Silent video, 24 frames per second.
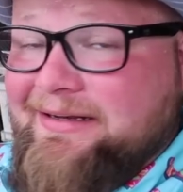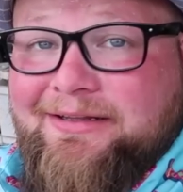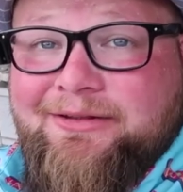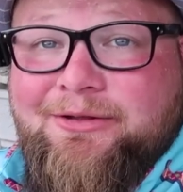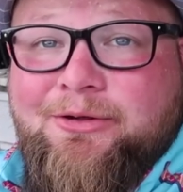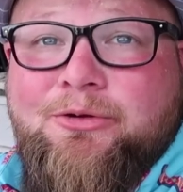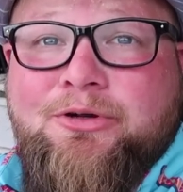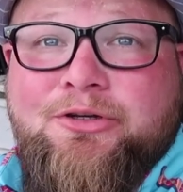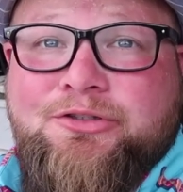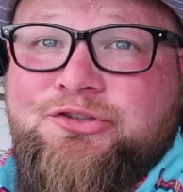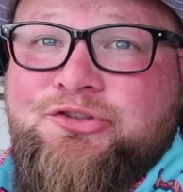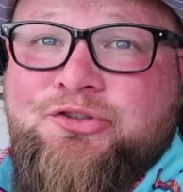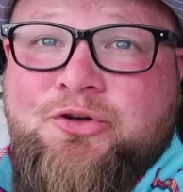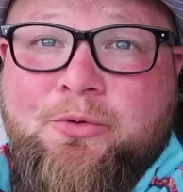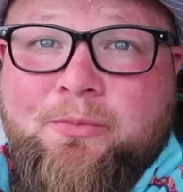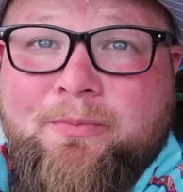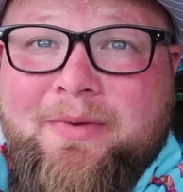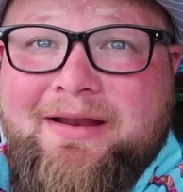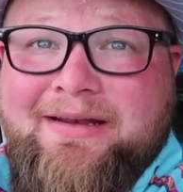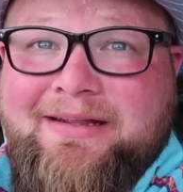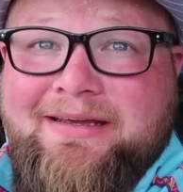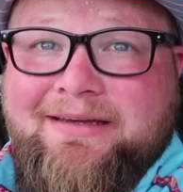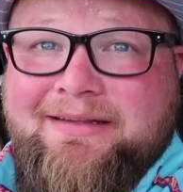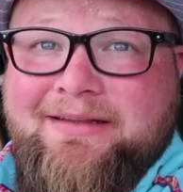and there are so
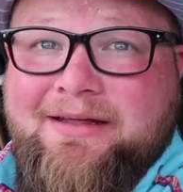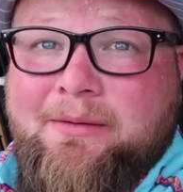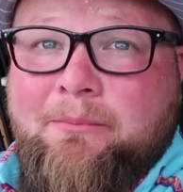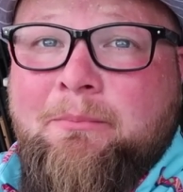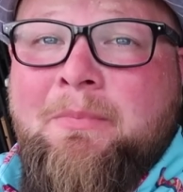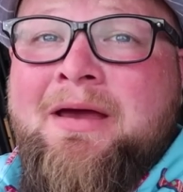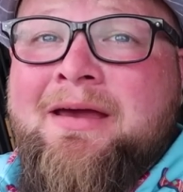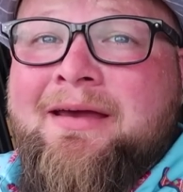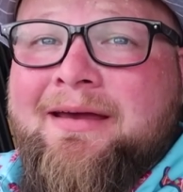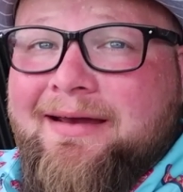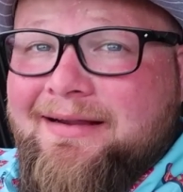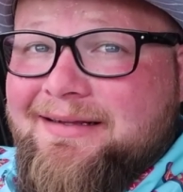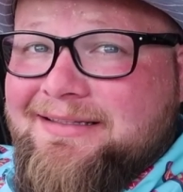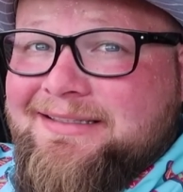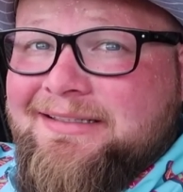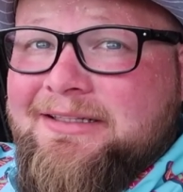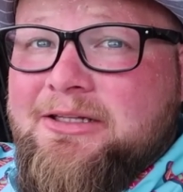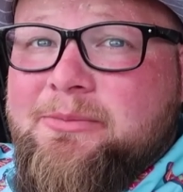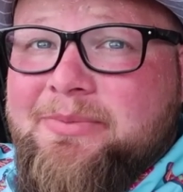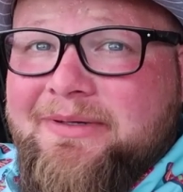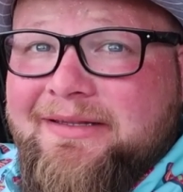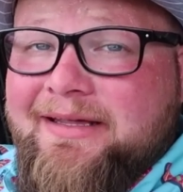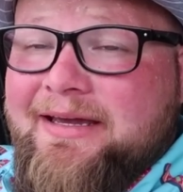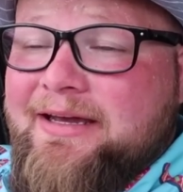many of them. And it's a
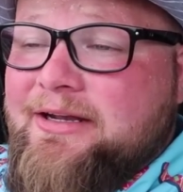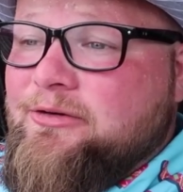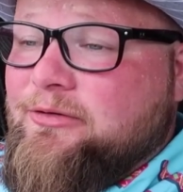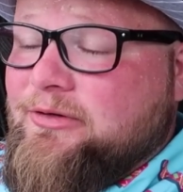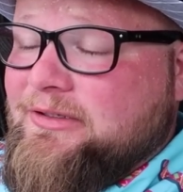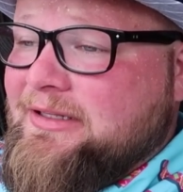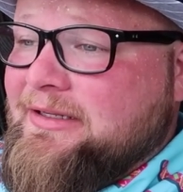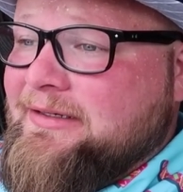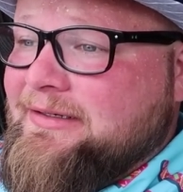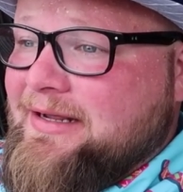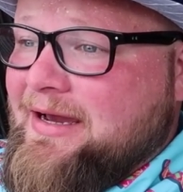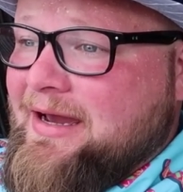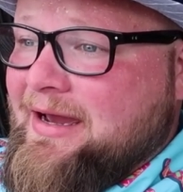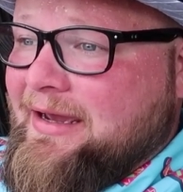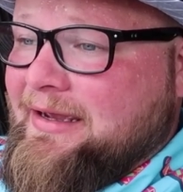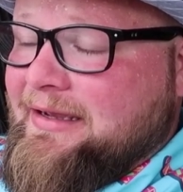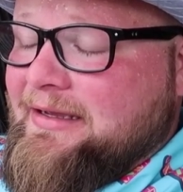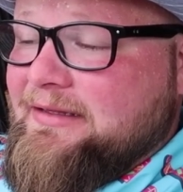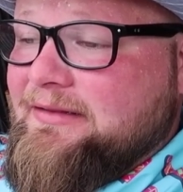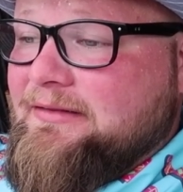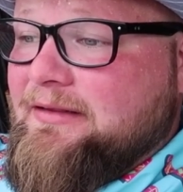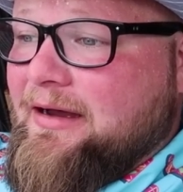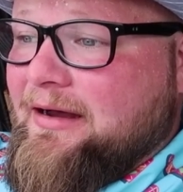little bit later in the day.